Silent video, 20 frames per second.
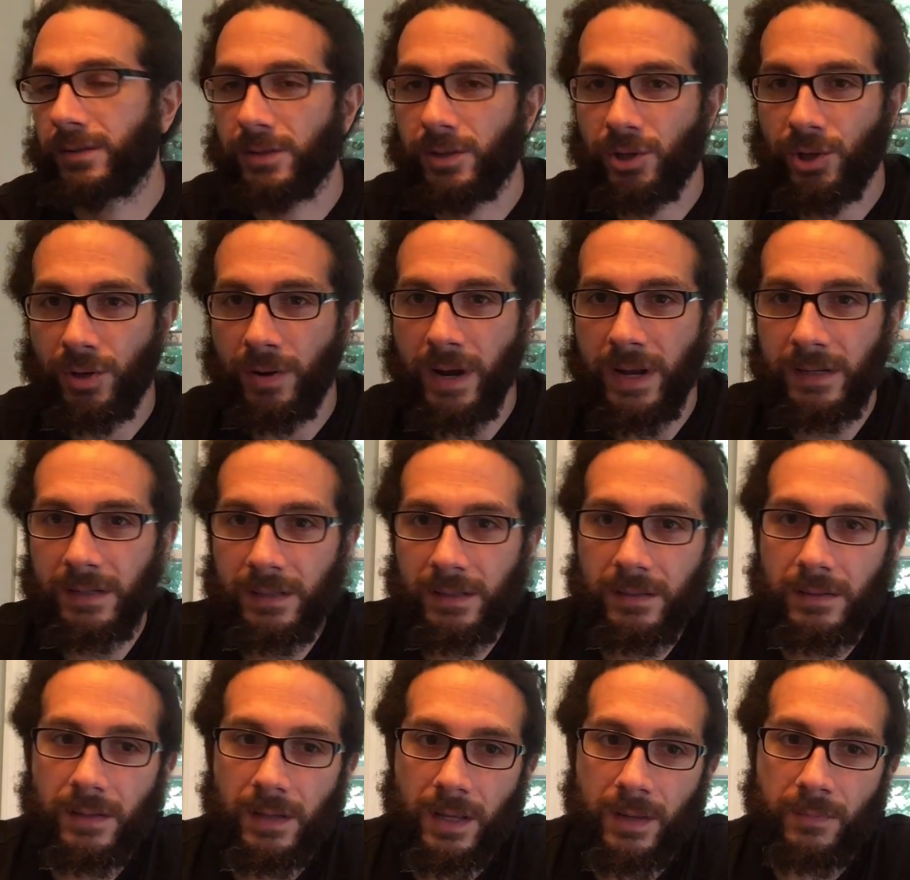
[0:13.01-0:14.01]
trend
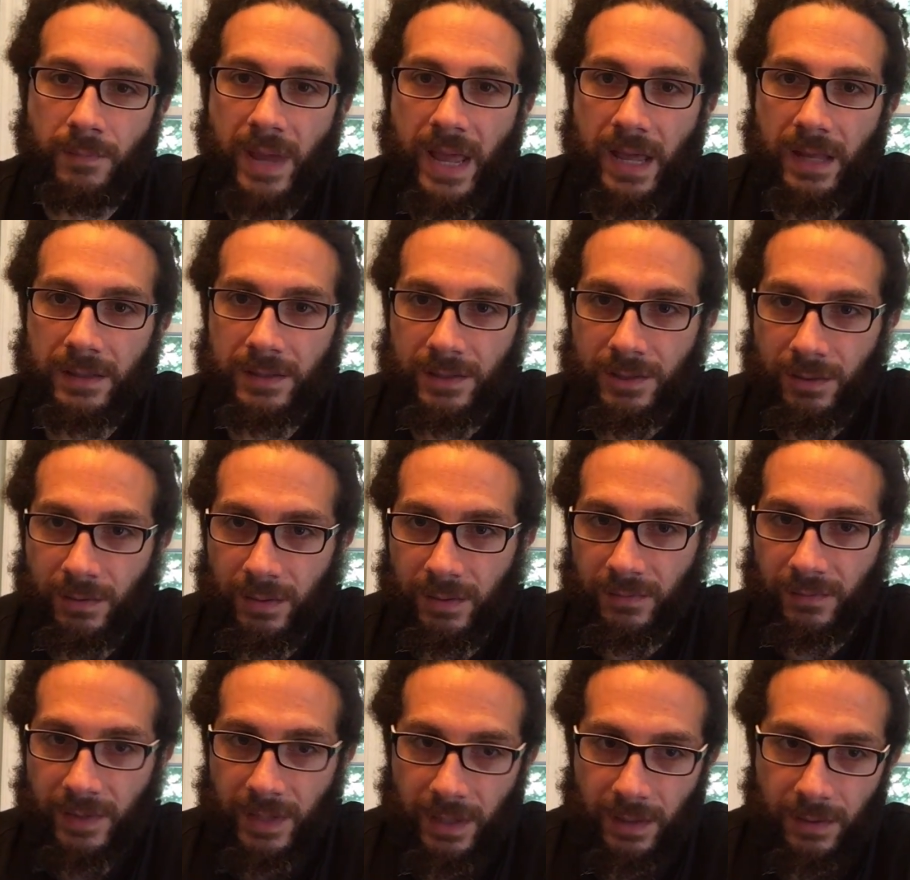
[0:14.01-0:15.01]
in bands doing
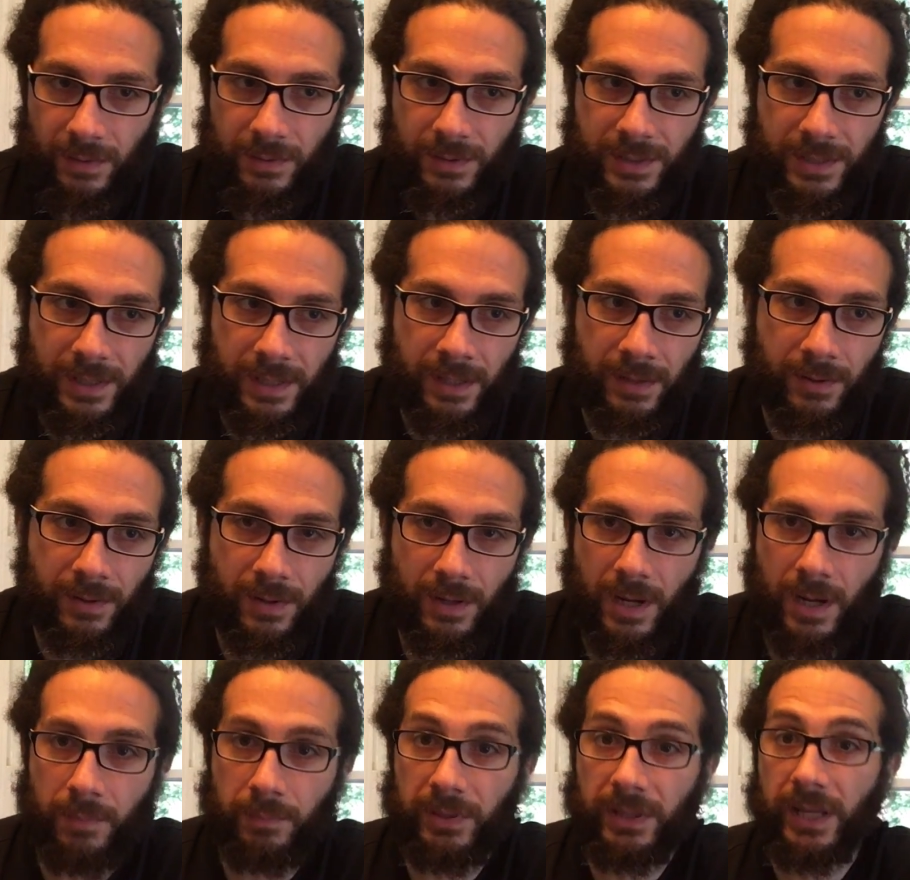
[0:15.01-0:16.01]
videos, either
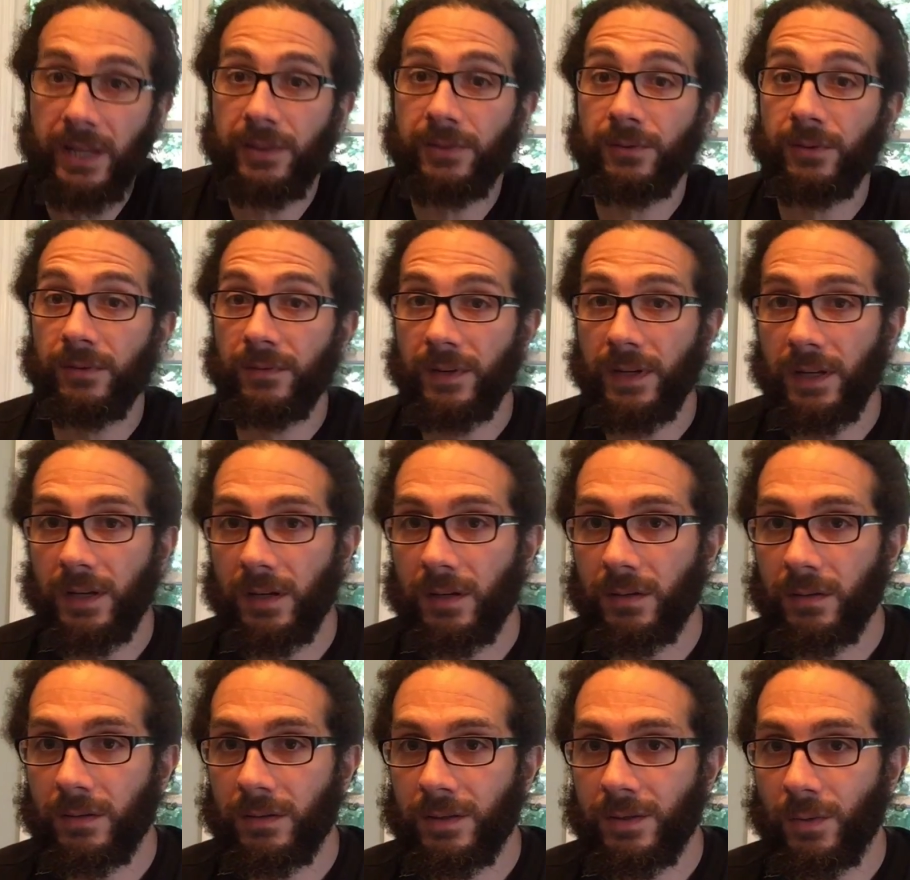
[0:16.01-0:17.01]
playthrough
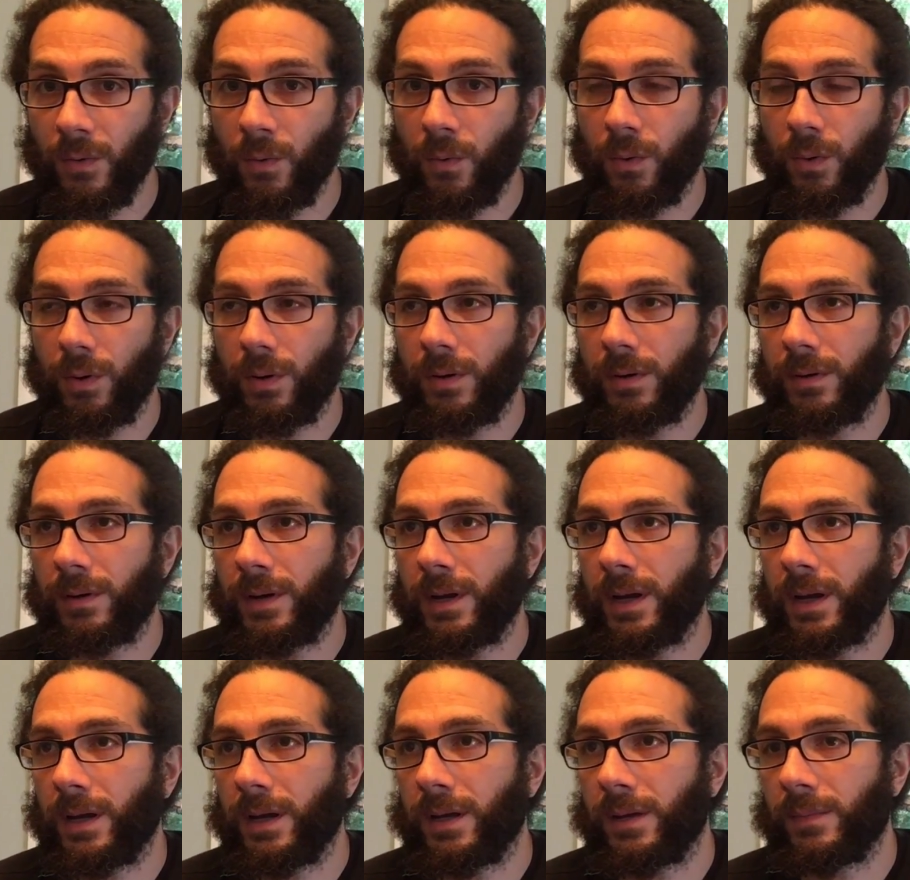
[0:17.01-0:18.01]
videos or
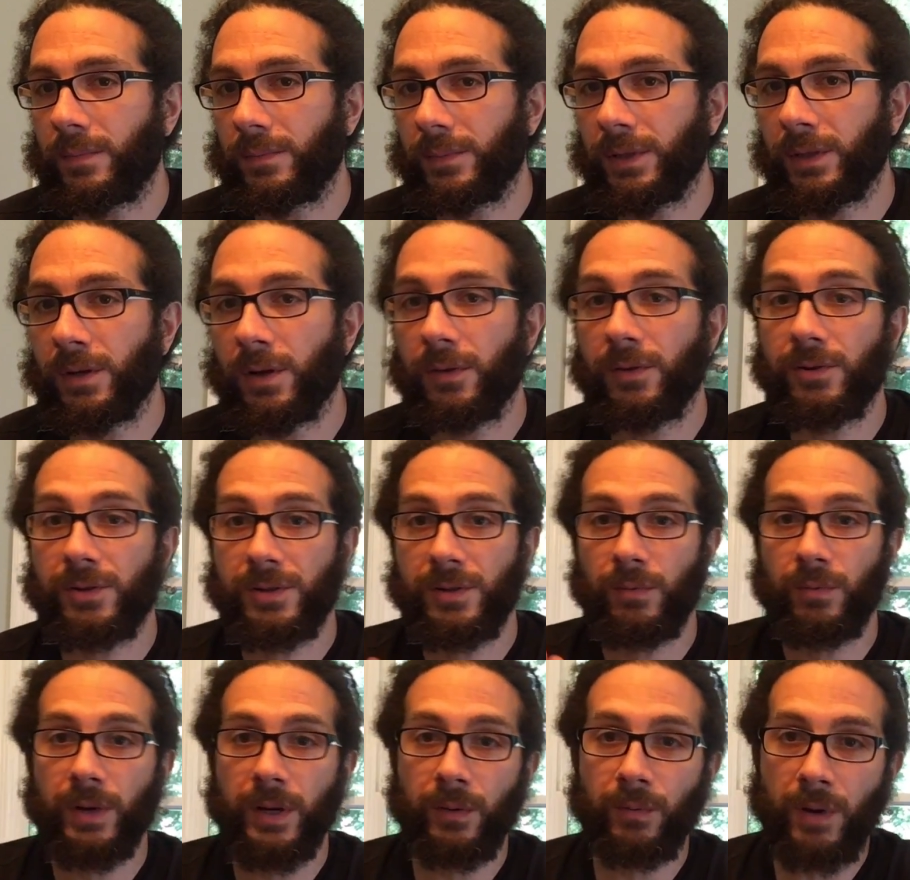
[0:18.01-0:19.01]
there's the
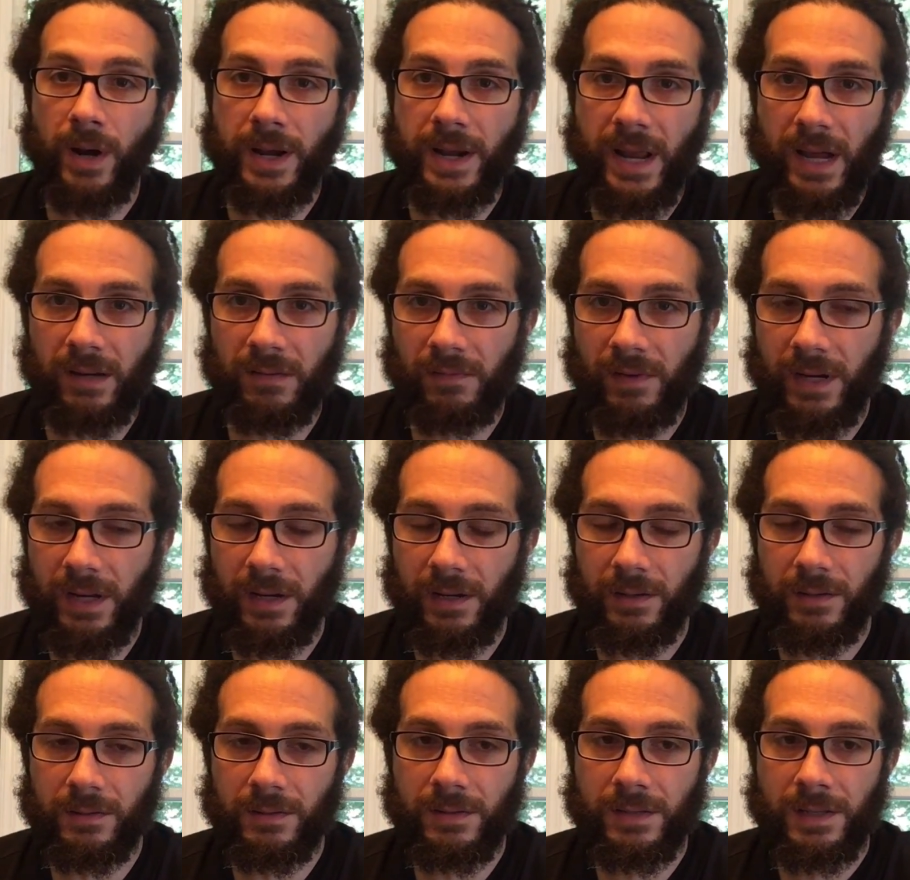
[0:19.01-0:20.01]
rig rundown
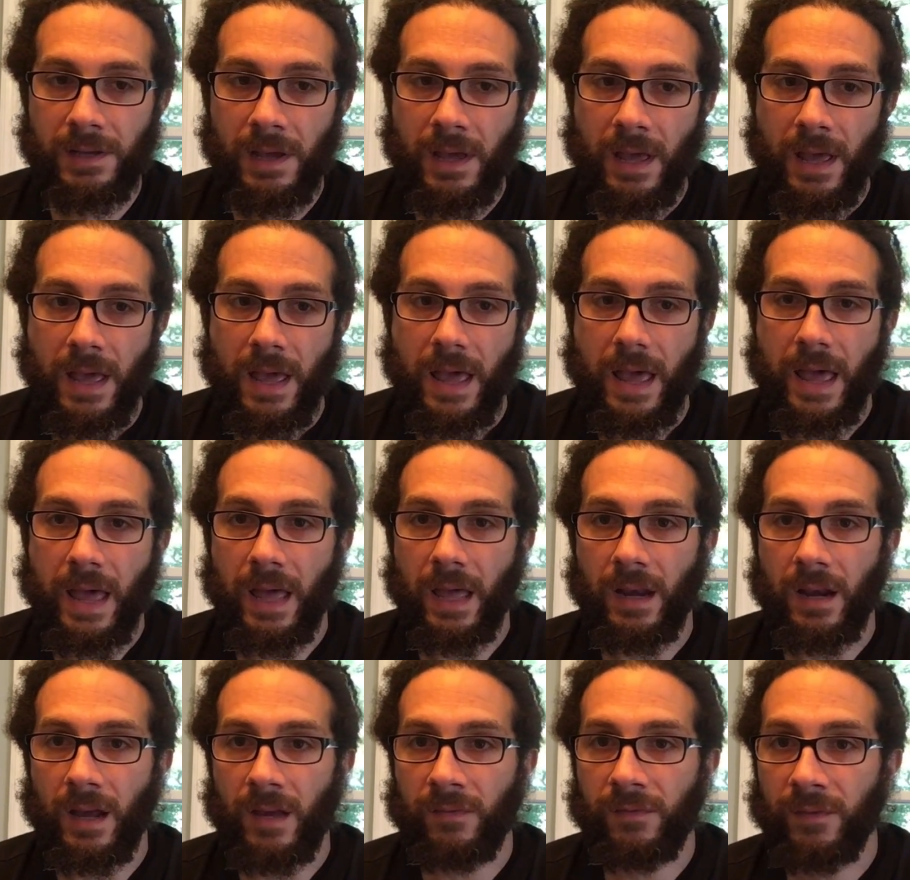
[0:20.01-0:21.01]
videos,
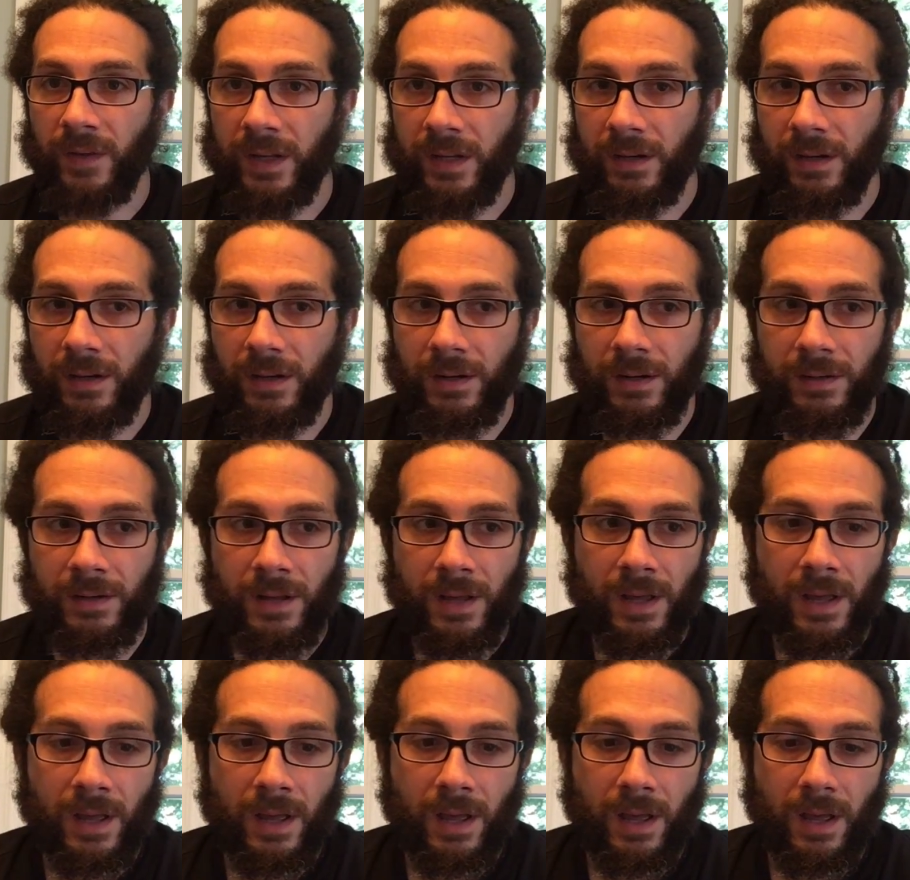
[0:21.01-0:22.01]
and I figured
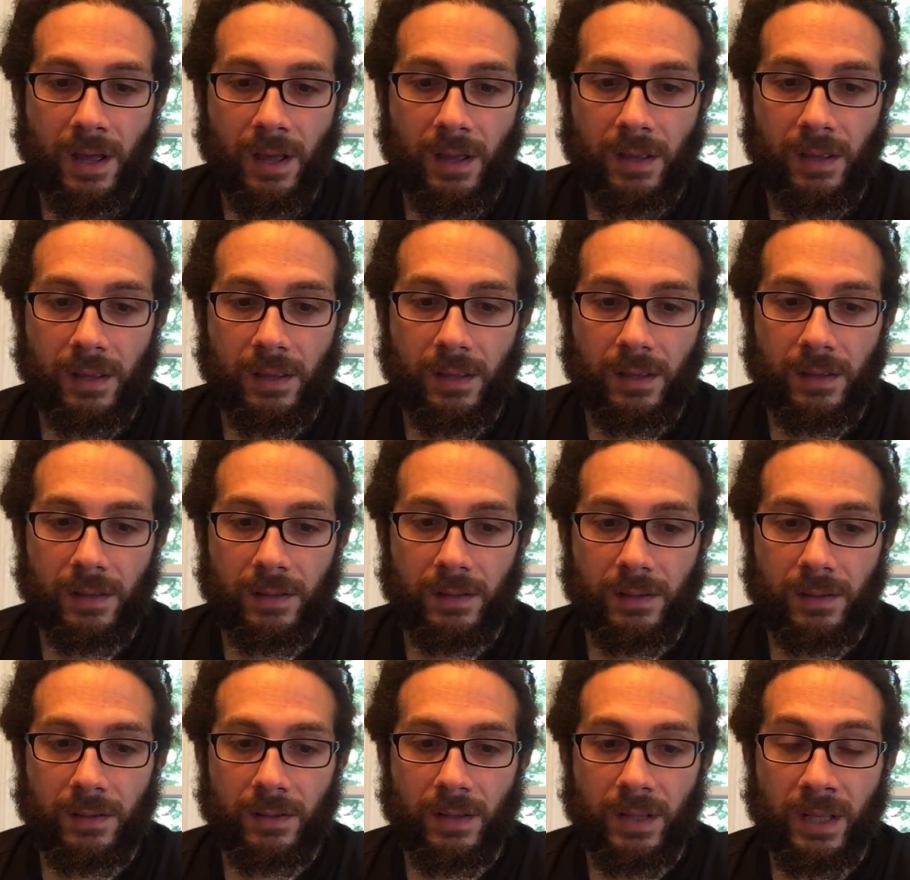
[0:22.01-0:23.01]

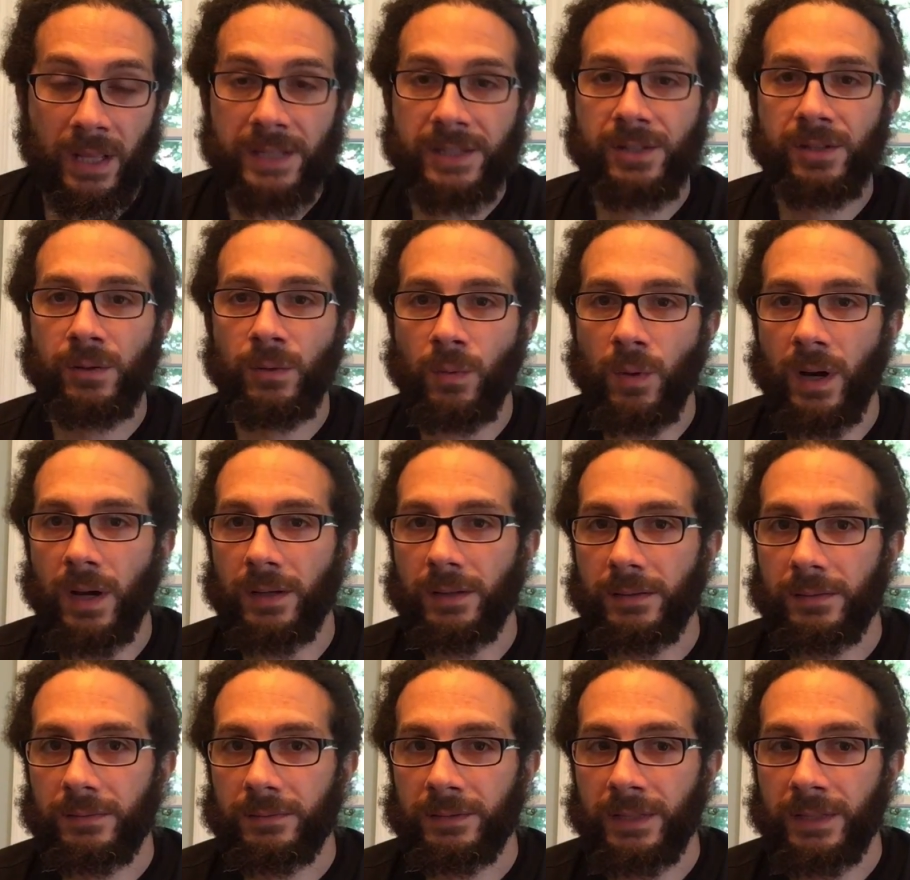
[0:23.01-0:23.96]
let's do one.